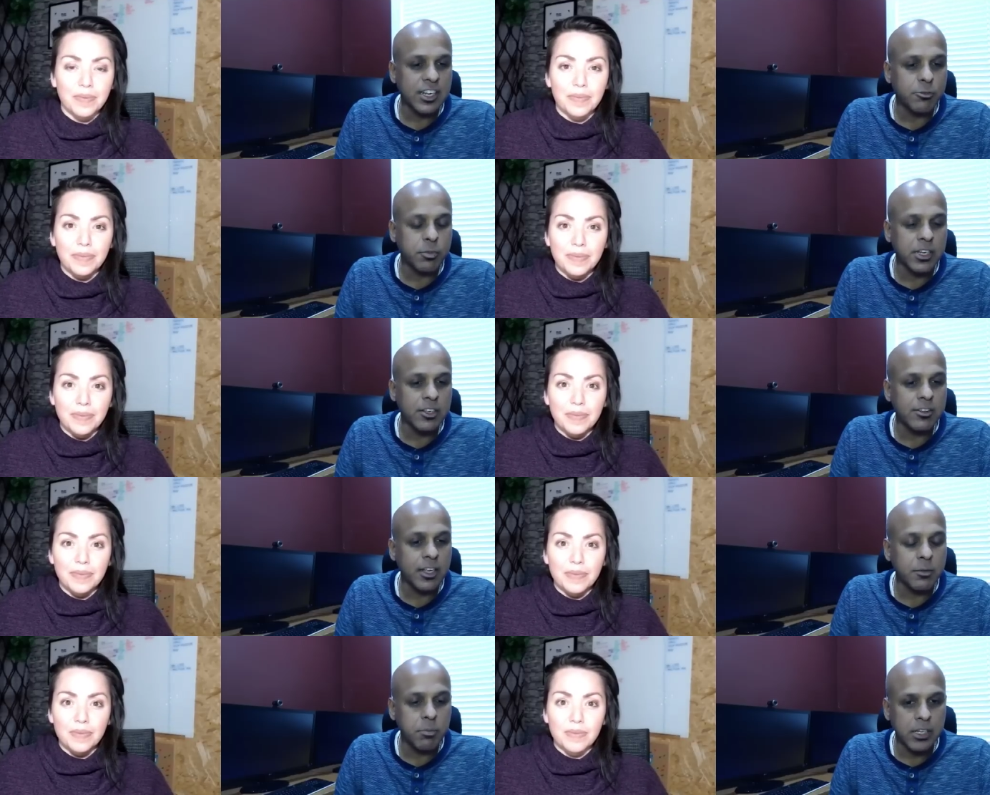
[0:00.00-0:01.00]
Speaker 1: experience,
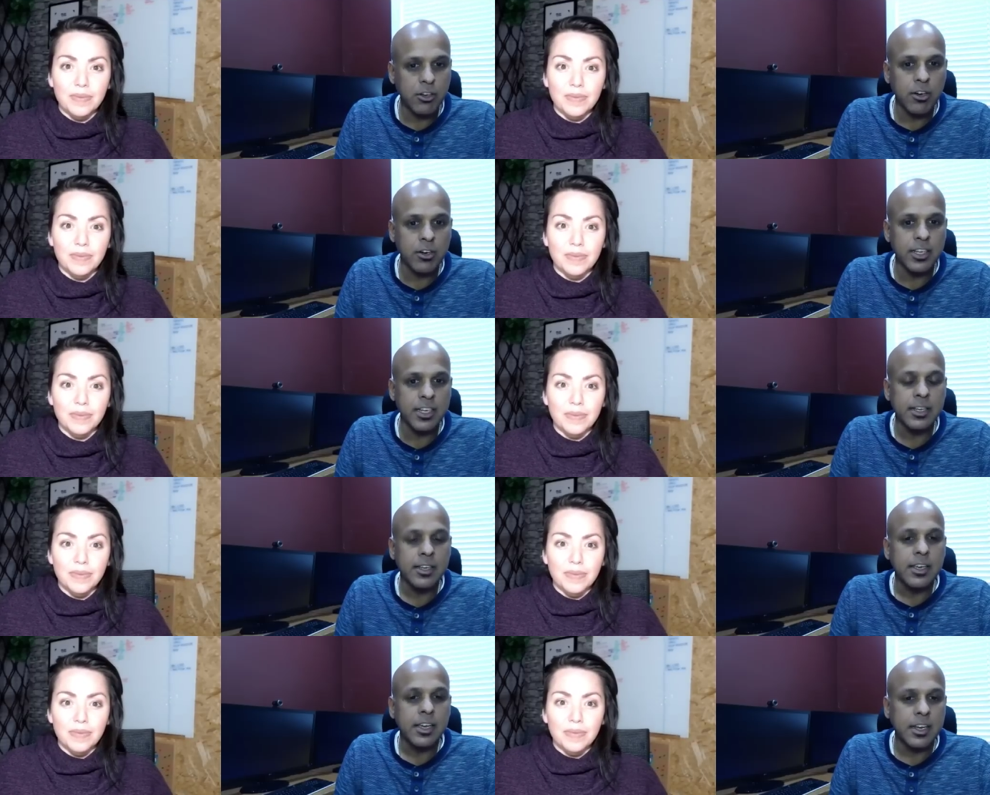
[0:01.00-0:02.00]
and particularly
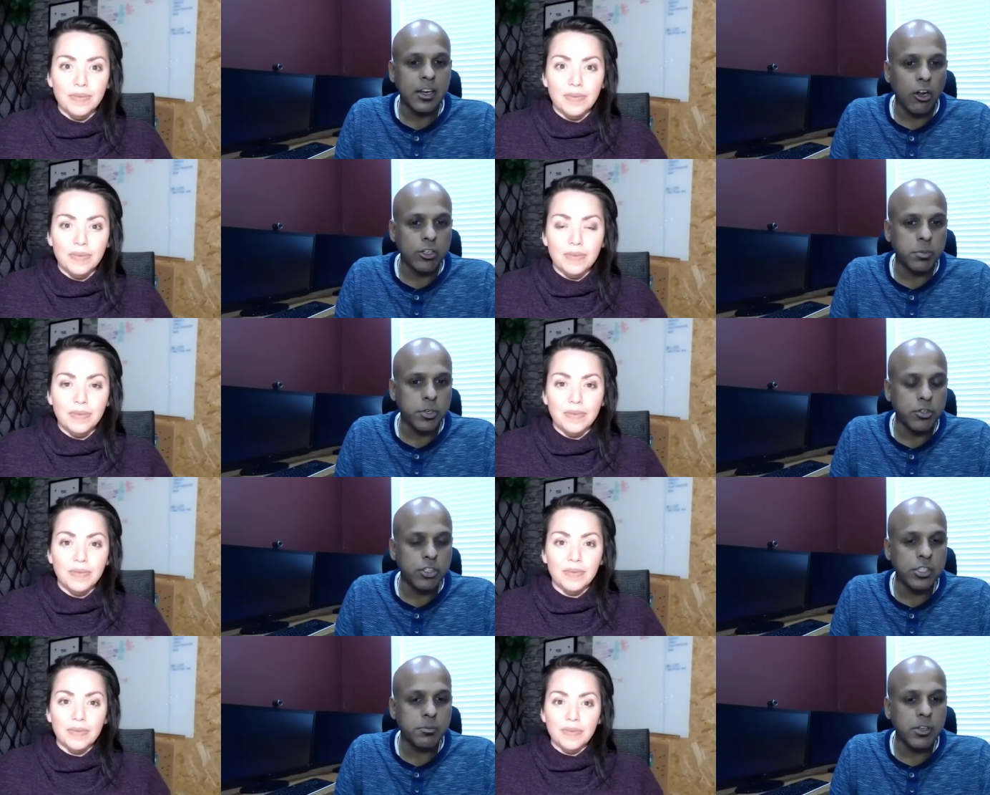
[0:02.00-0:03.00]
in
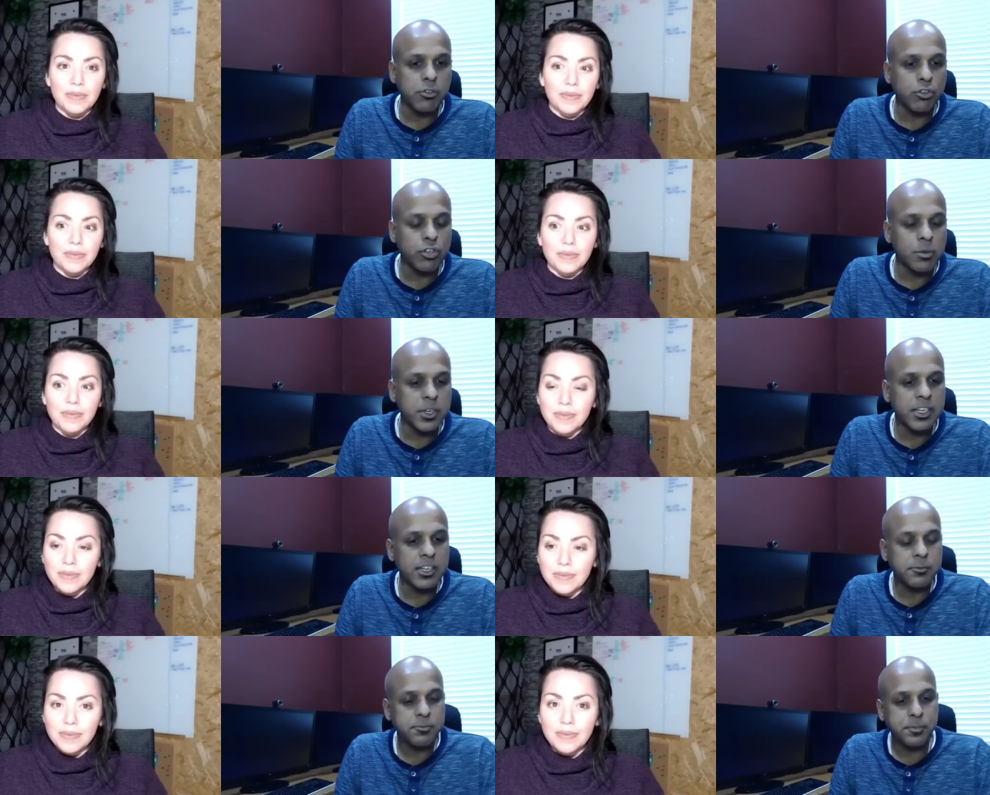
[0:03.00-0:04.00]
entrepreneurship and social
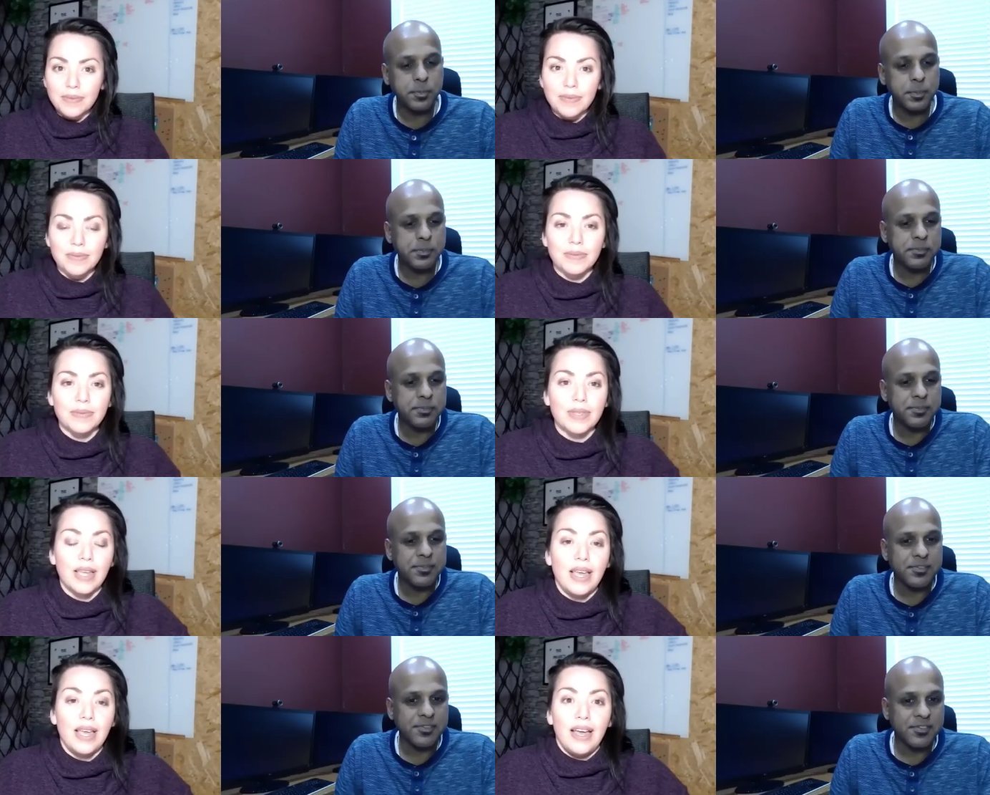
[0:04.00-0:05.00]
media?
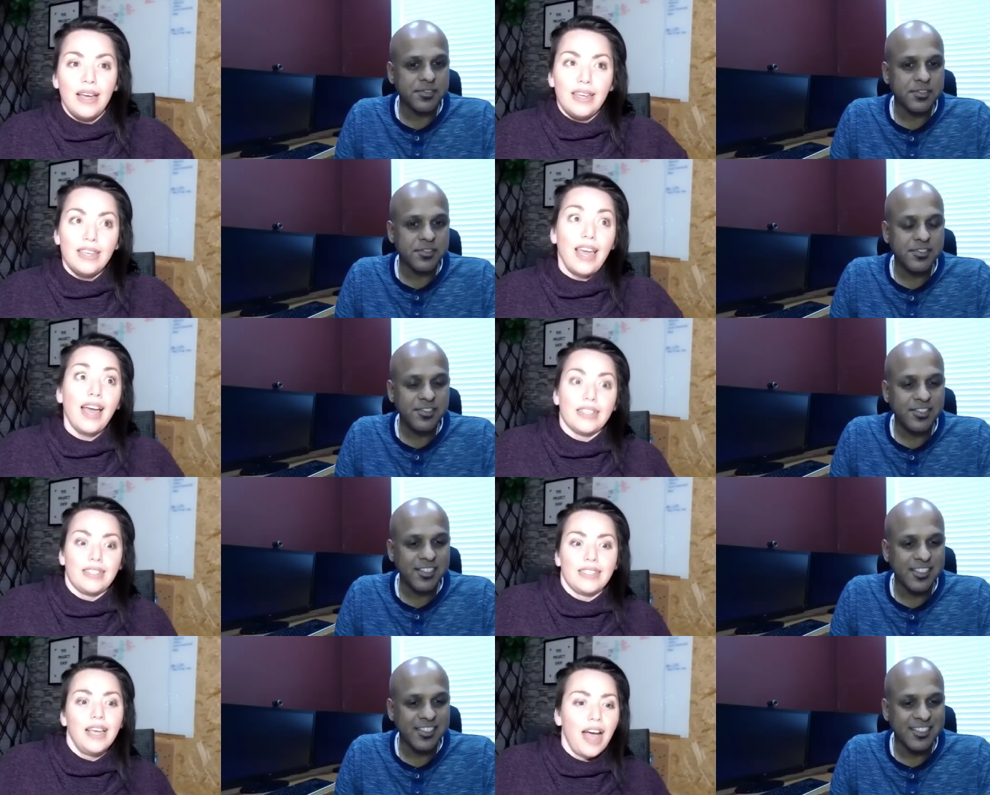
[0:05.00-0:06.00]

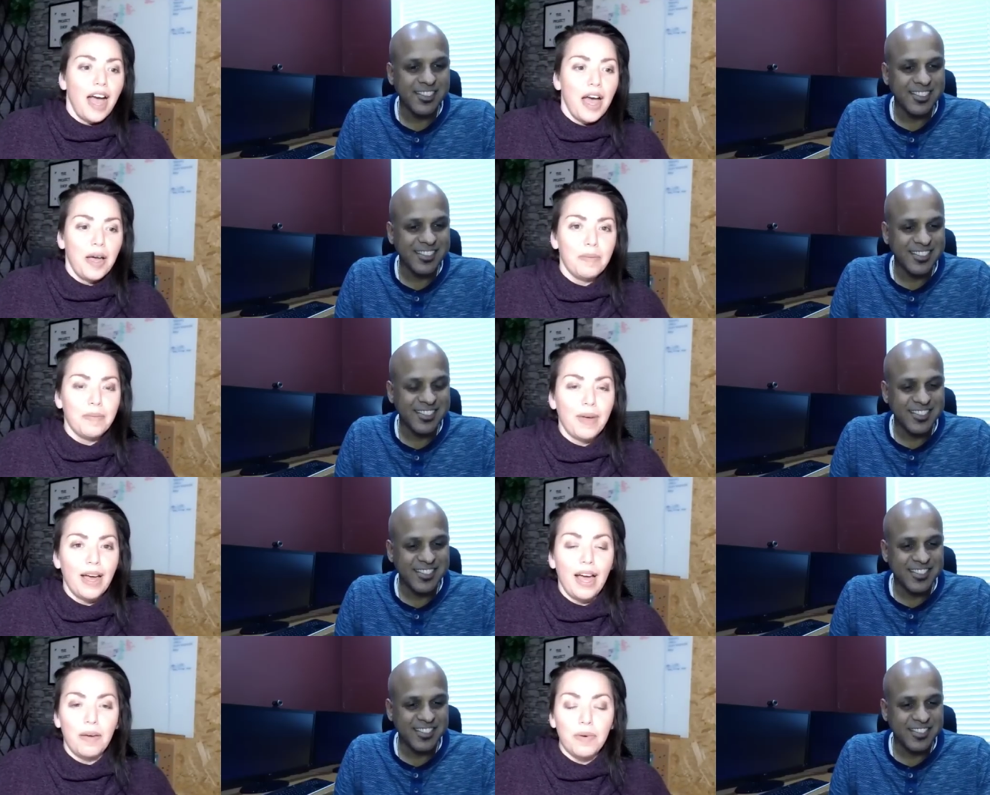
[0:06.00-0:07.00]
Yes,
Speaker 2: um,
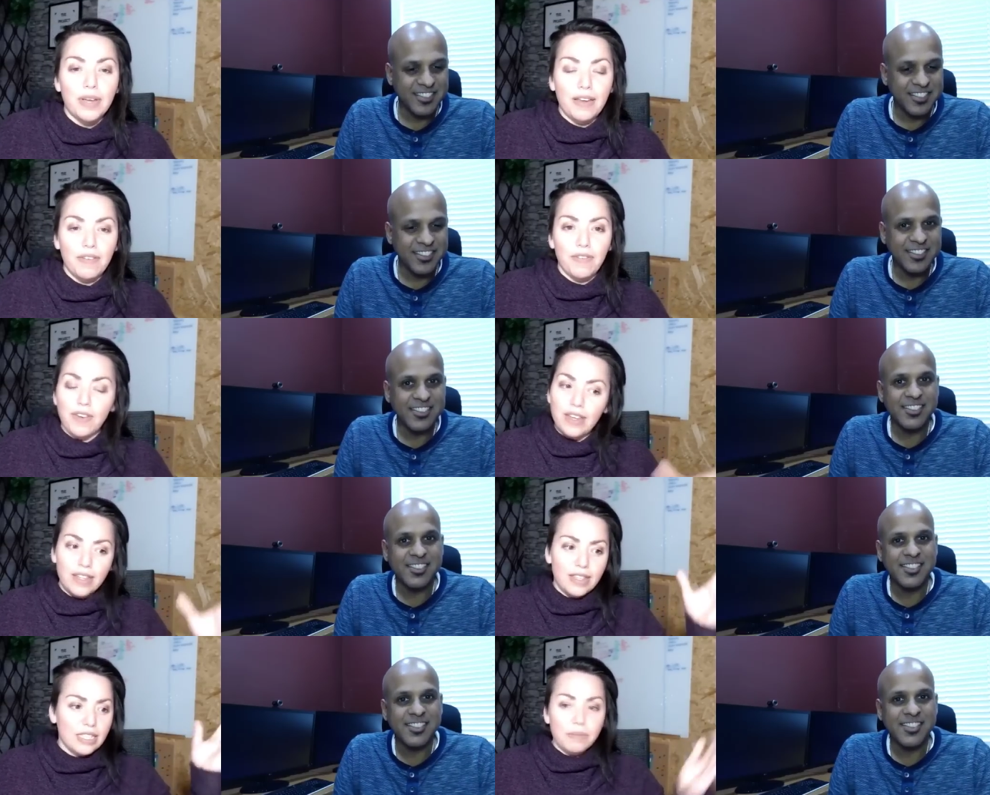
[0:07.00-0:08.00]
I will give
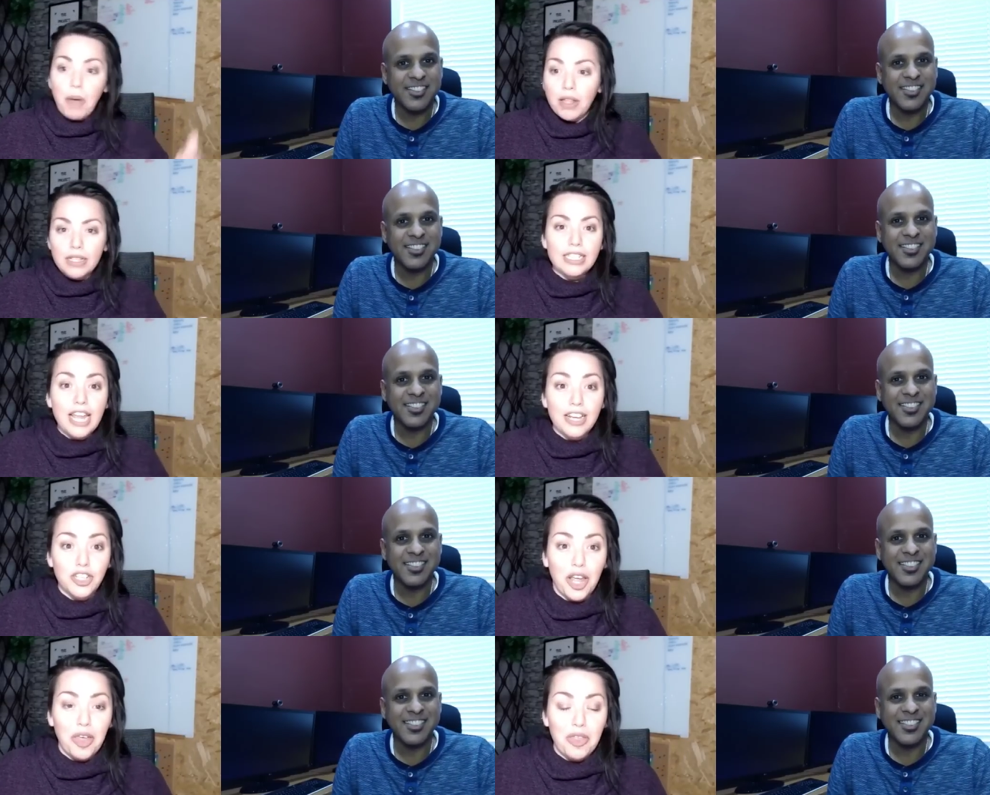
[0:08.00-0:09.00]
the smallest
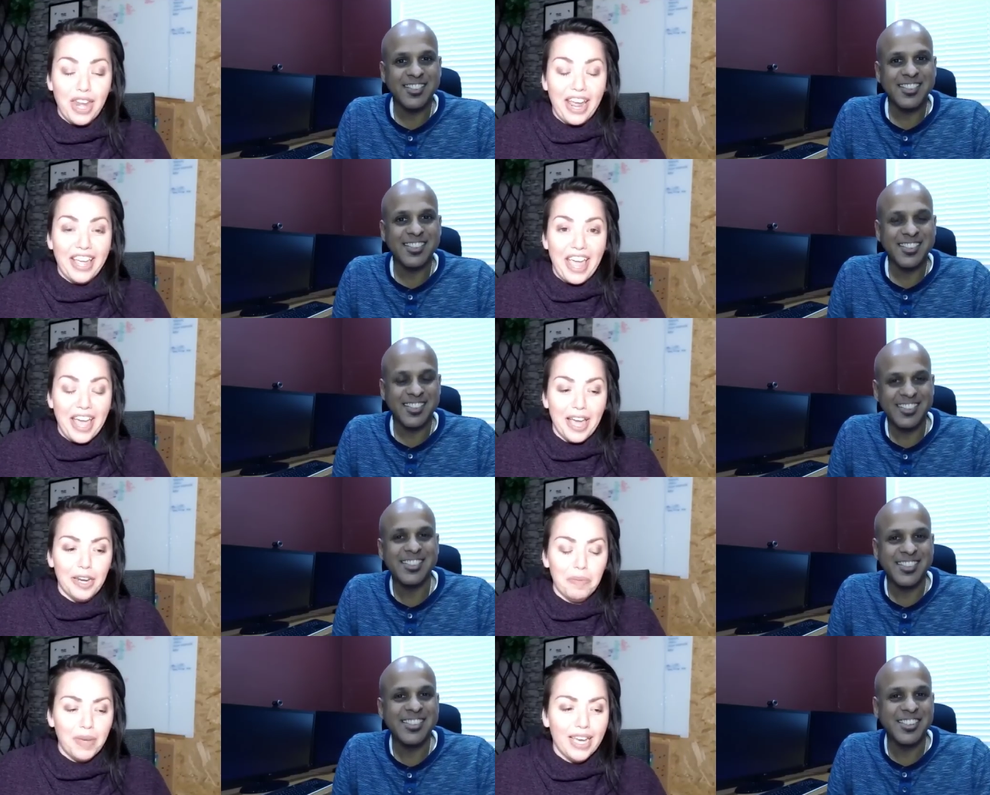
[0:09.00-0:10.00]
nutshell that I
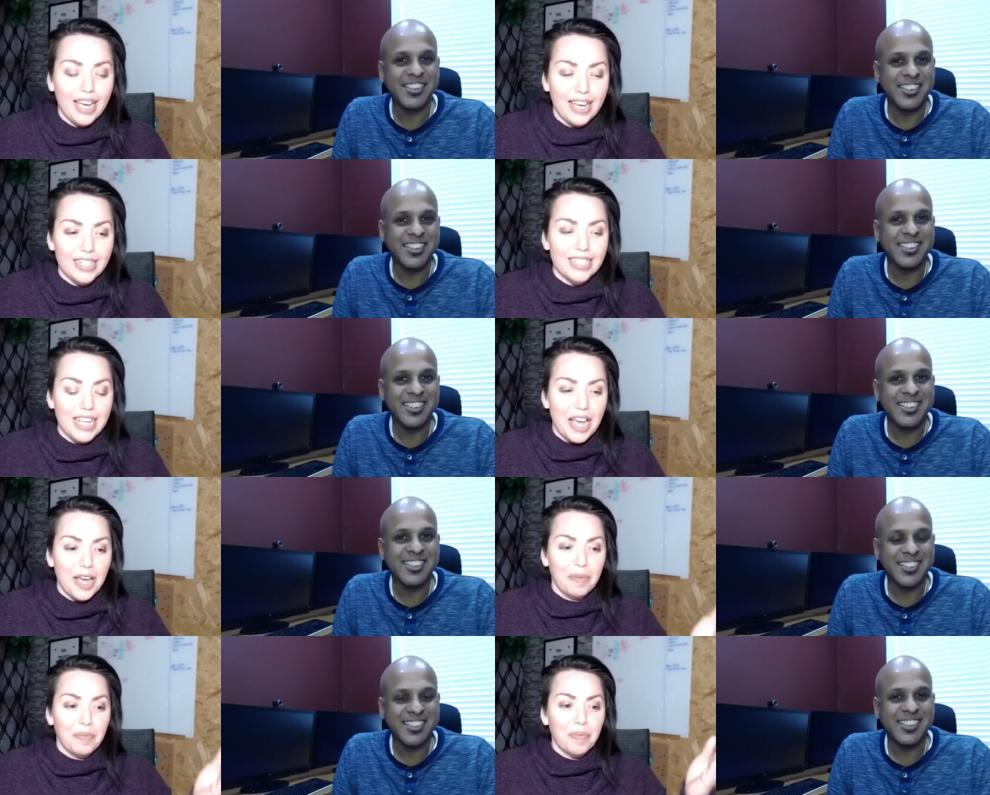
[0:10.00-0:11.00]
can because
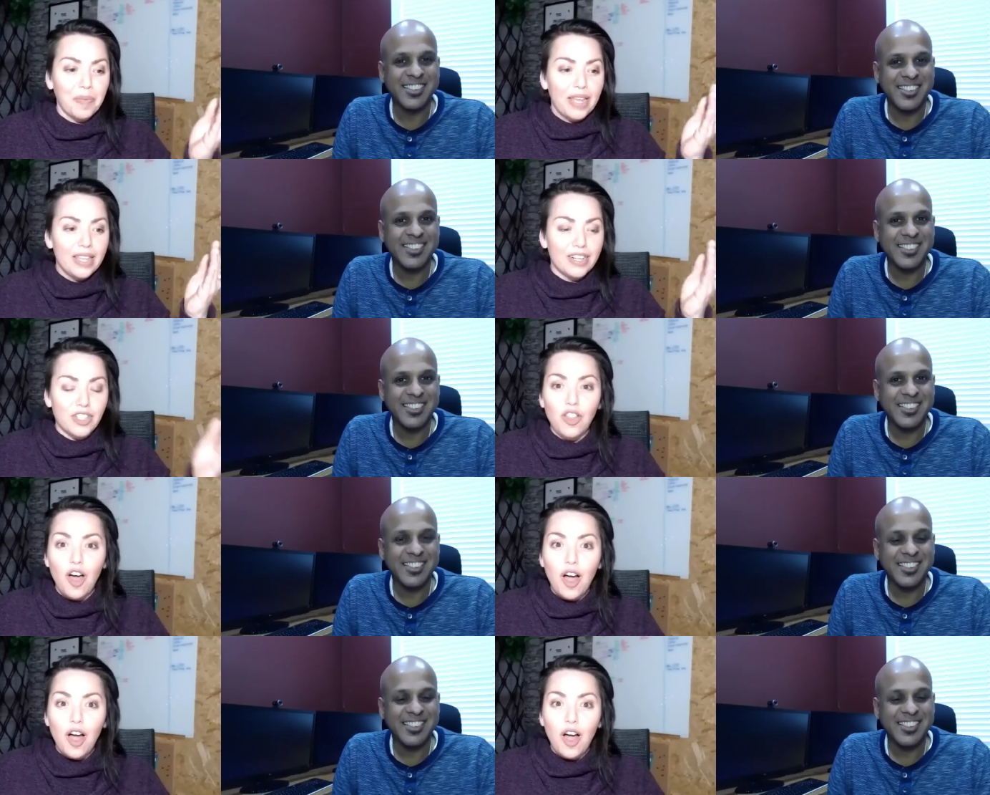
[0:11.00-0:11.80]
um, there's a long